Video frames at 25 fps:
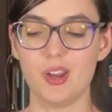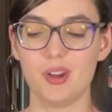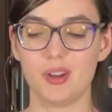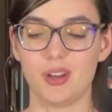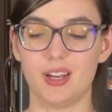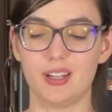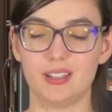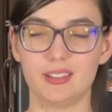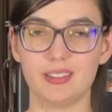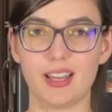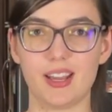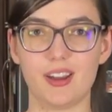You
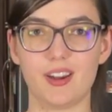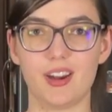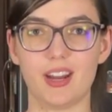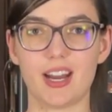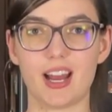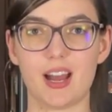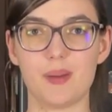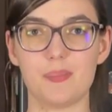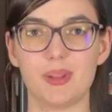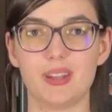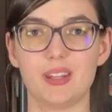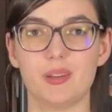know, layer it
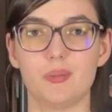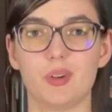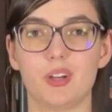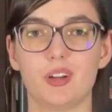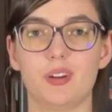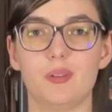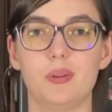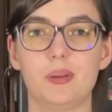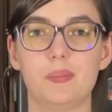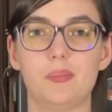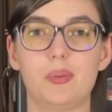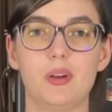up, and then we're gonna
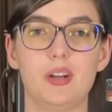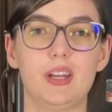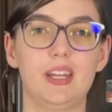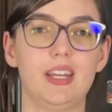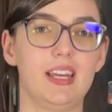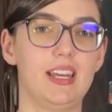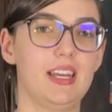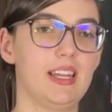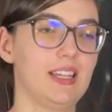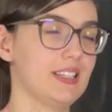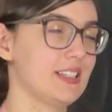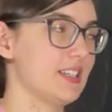be putting
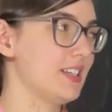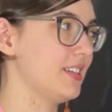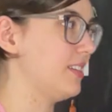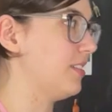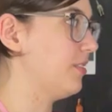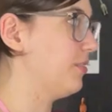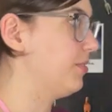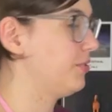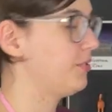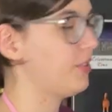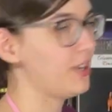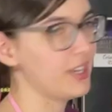it into the
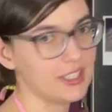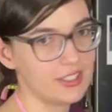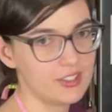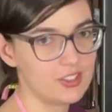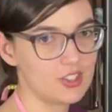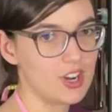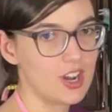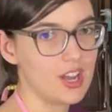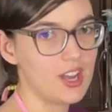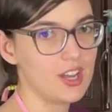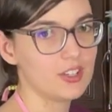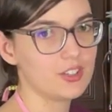fridge
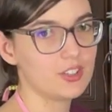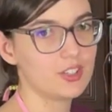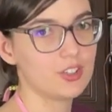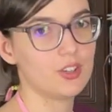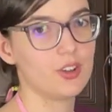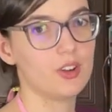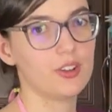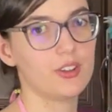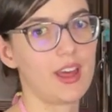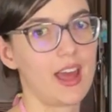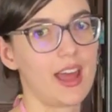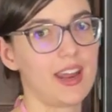
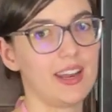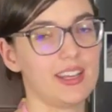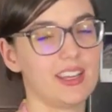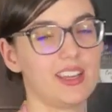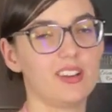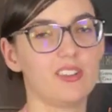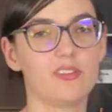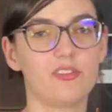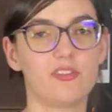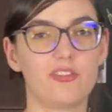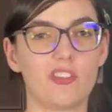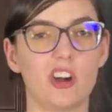so that it
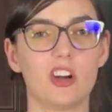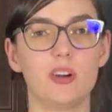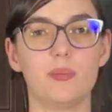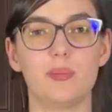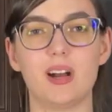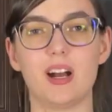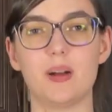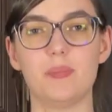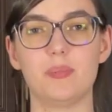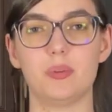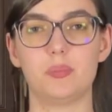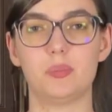can firm
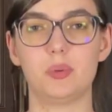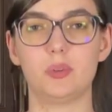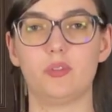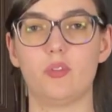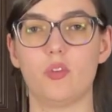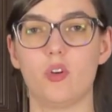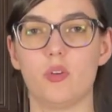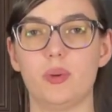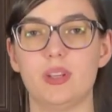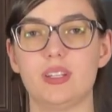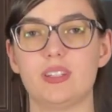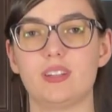up
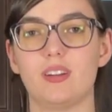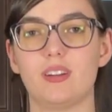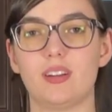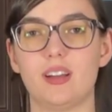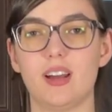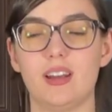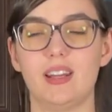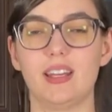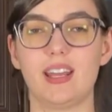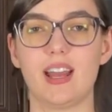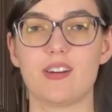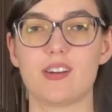before we start
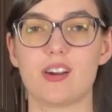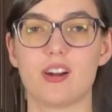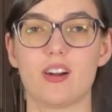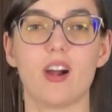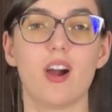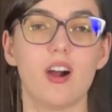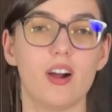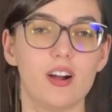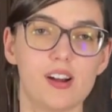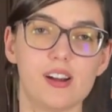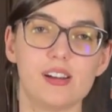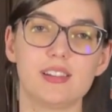cutting out our
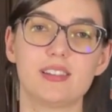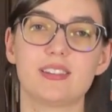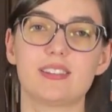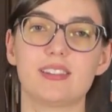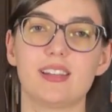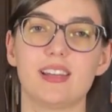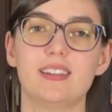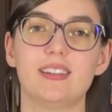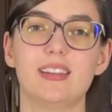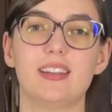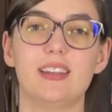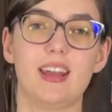hearts
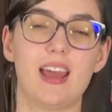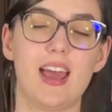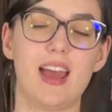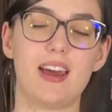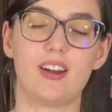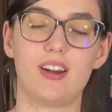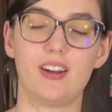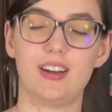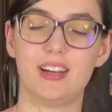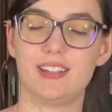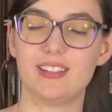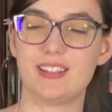and then head
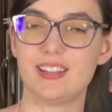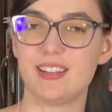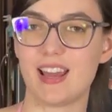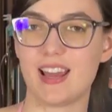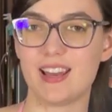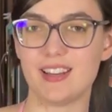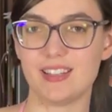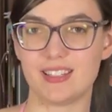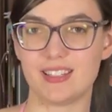on into that